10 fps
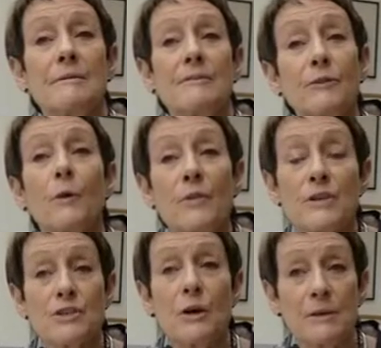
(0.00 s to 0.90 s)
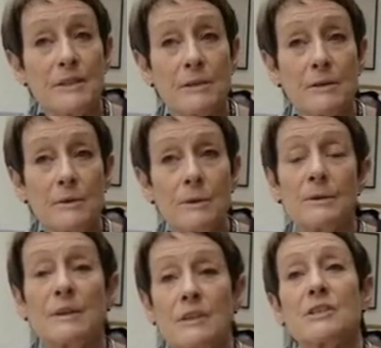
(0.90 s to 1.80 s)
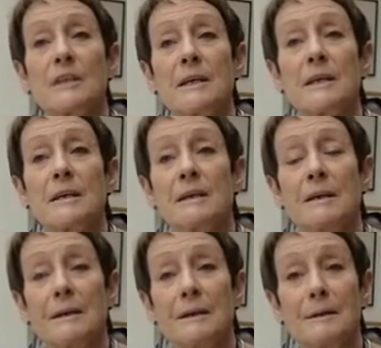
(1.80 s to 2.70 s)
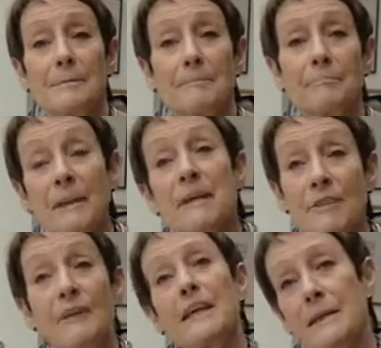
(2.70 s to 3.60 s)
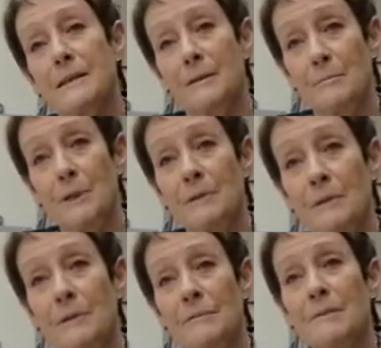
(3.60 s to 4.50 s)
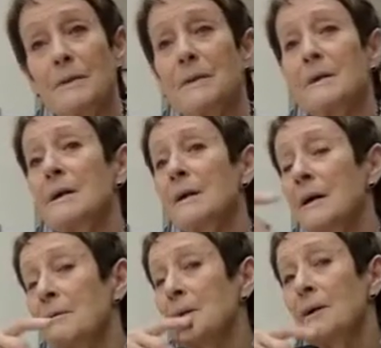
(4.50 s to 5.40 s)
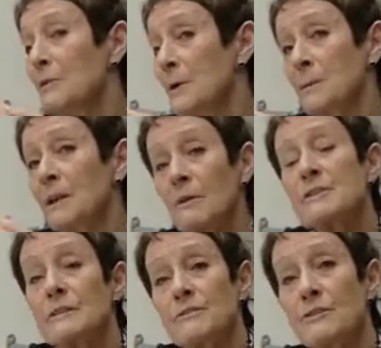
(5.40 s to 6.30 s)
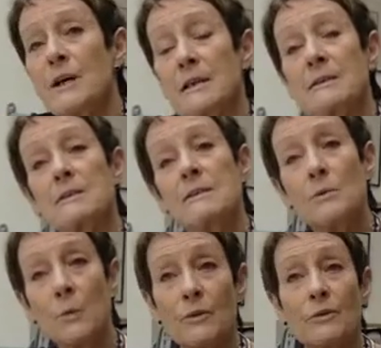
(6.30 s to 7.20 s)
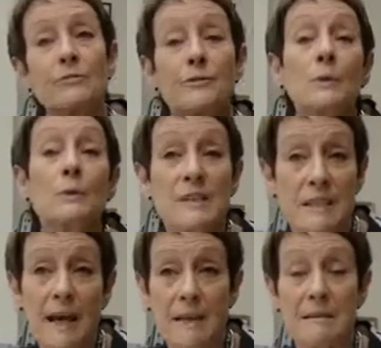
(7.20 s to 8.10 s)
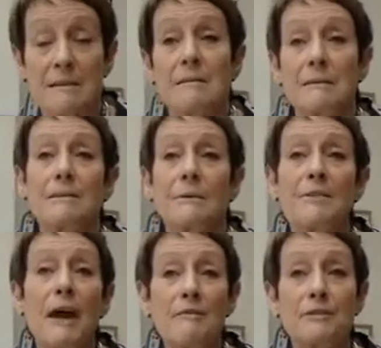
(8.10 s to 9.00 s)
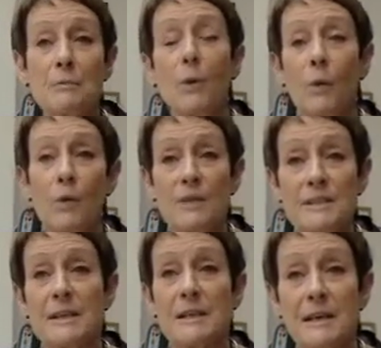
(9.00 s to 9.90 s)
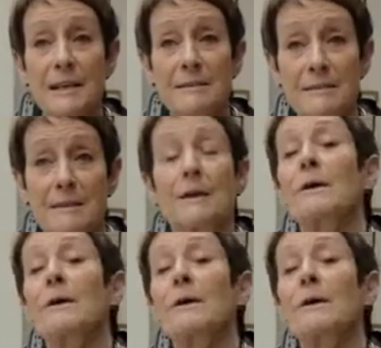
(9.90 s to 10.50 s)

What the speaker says: for the shot, so you could actually be very economical. I've worked with lots of directors who want full sets, with every wall, ceilings,